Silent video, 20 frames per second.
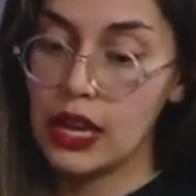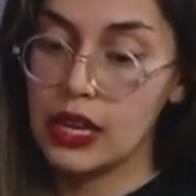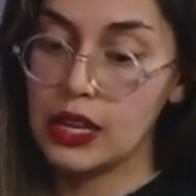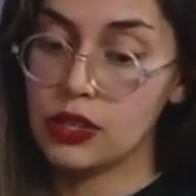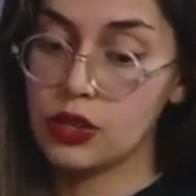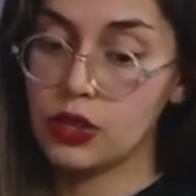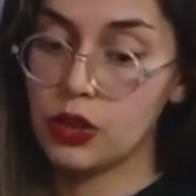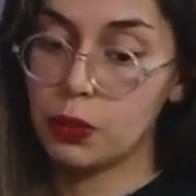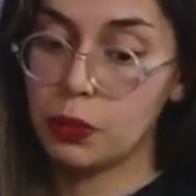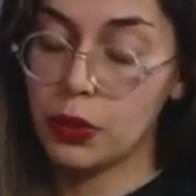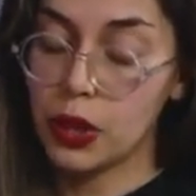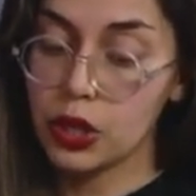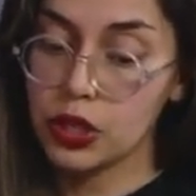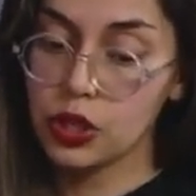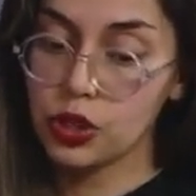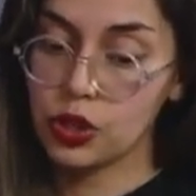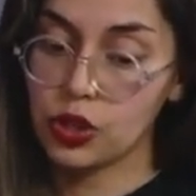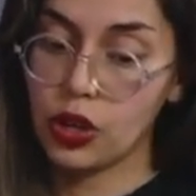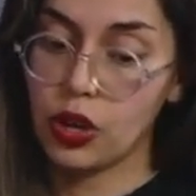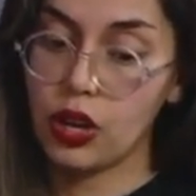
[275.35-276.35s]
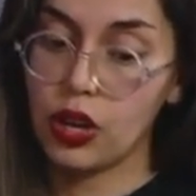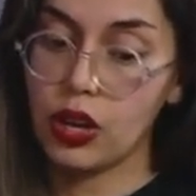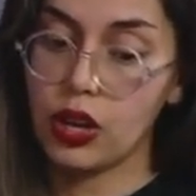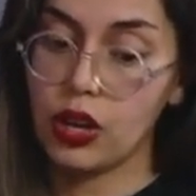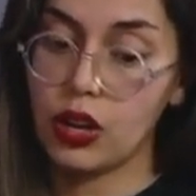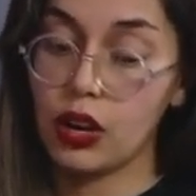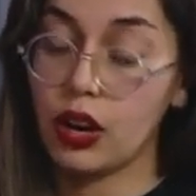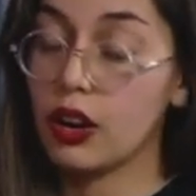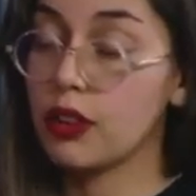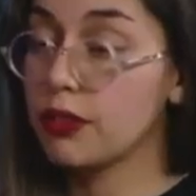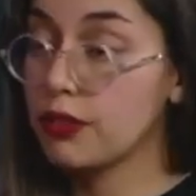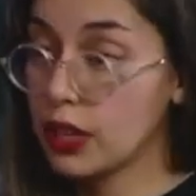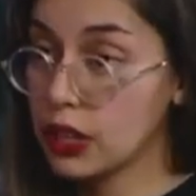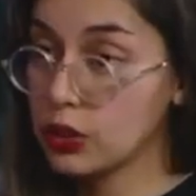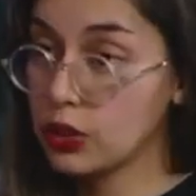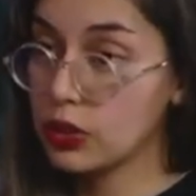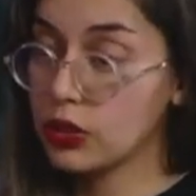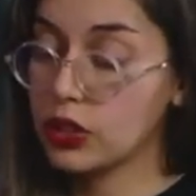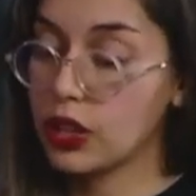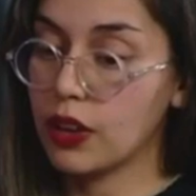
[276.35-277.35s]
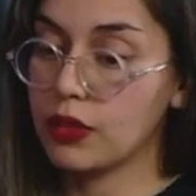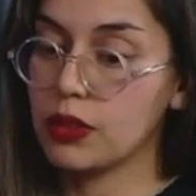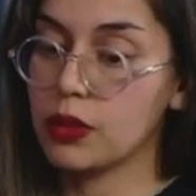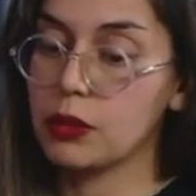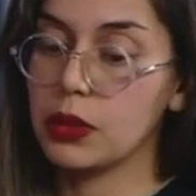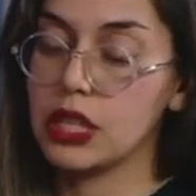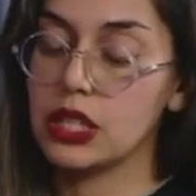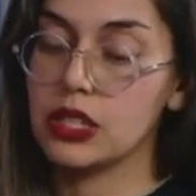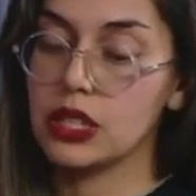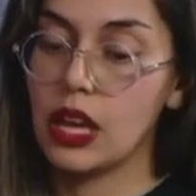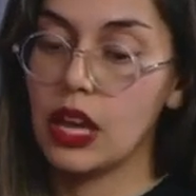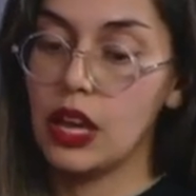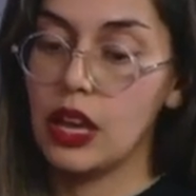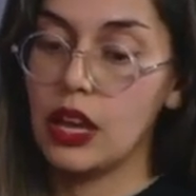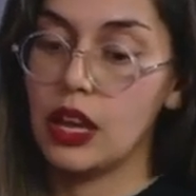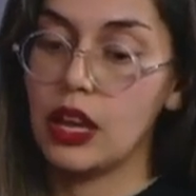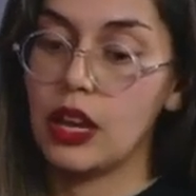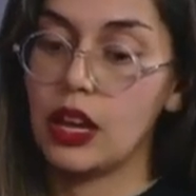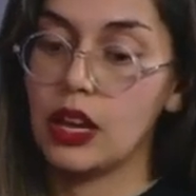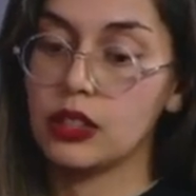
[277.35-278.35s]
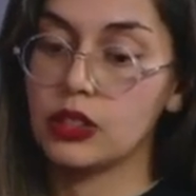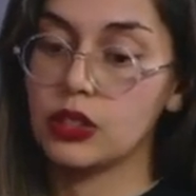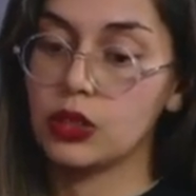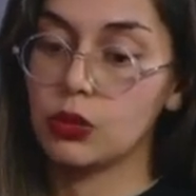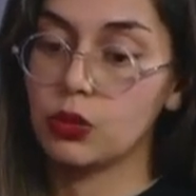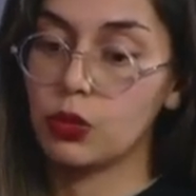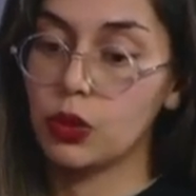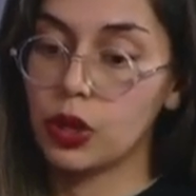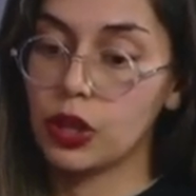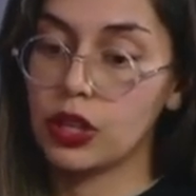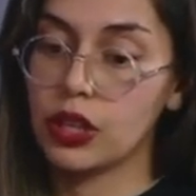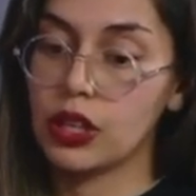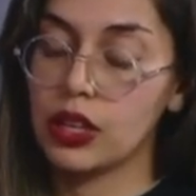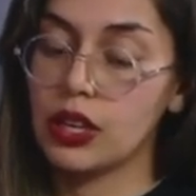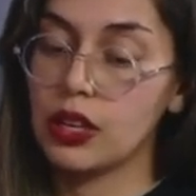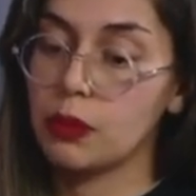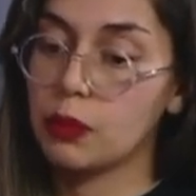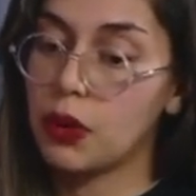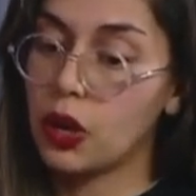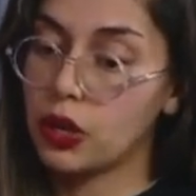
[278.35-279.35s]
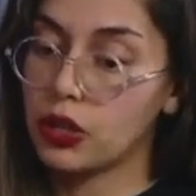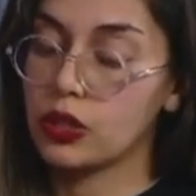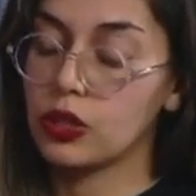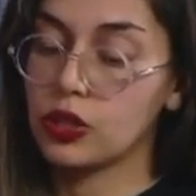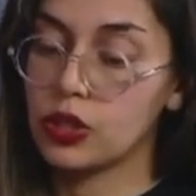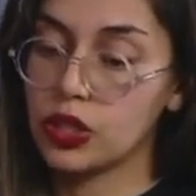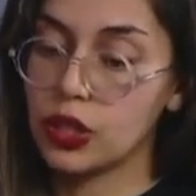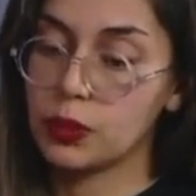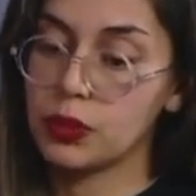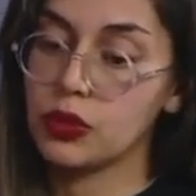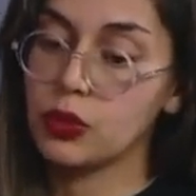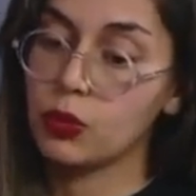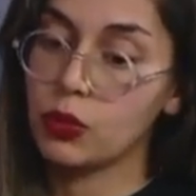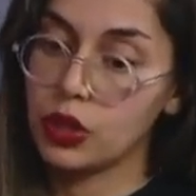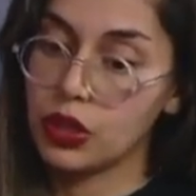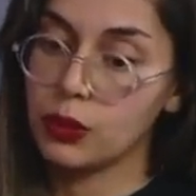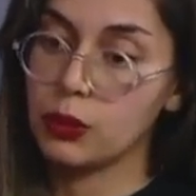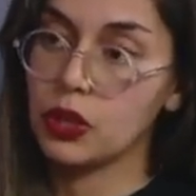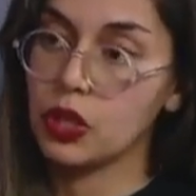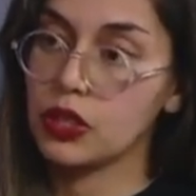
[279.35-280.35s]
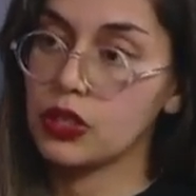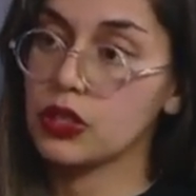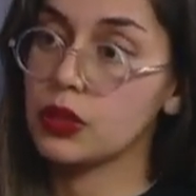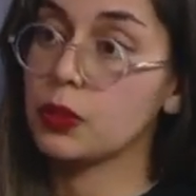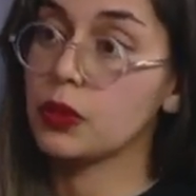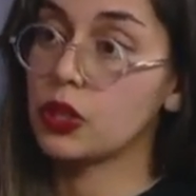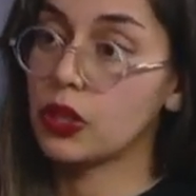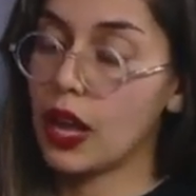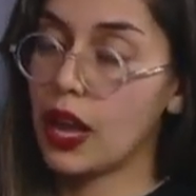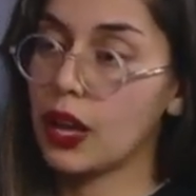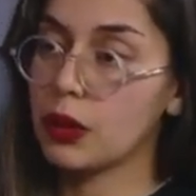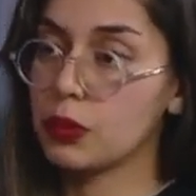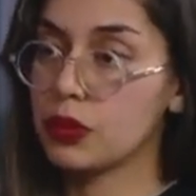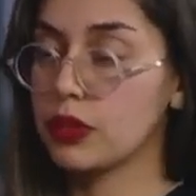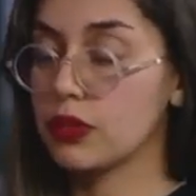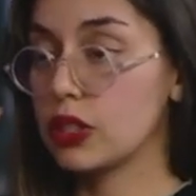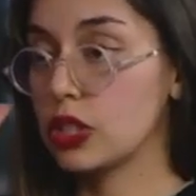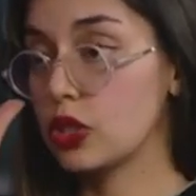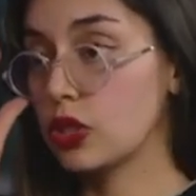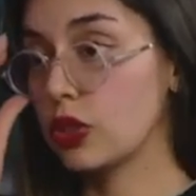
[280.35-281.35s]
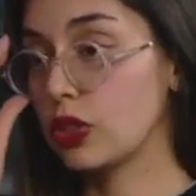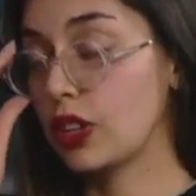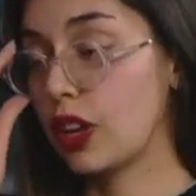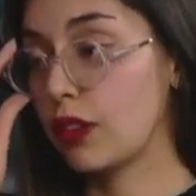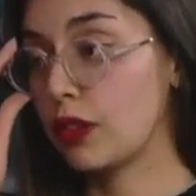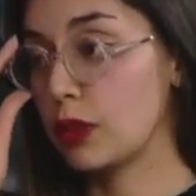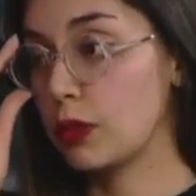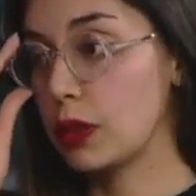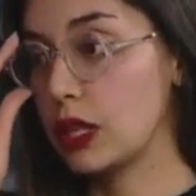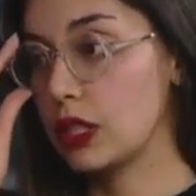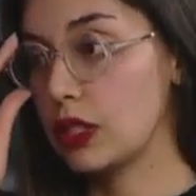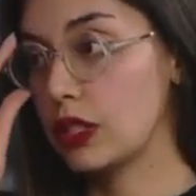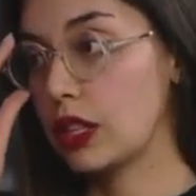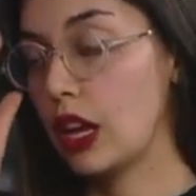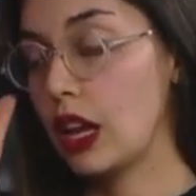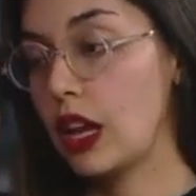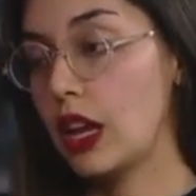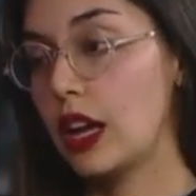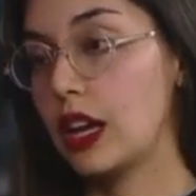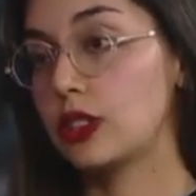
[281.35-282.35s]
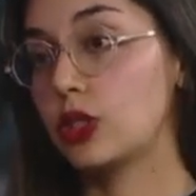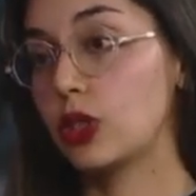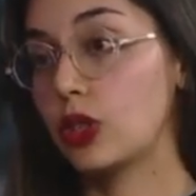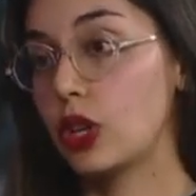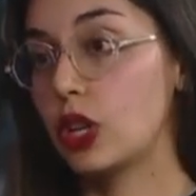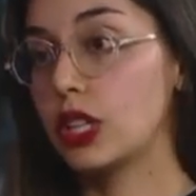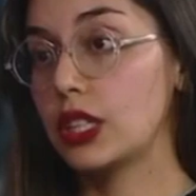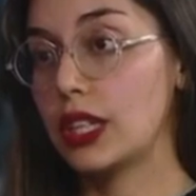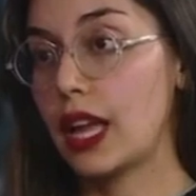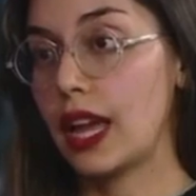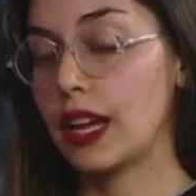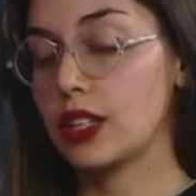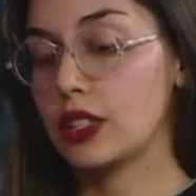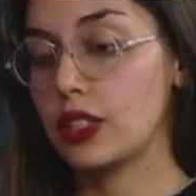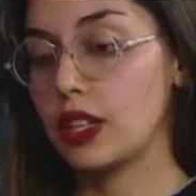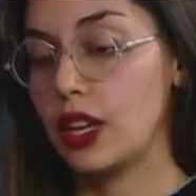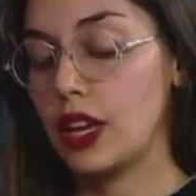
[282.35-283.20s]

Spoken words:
is to push our federal government to work in partnerships with the municipal and provincial governments to collect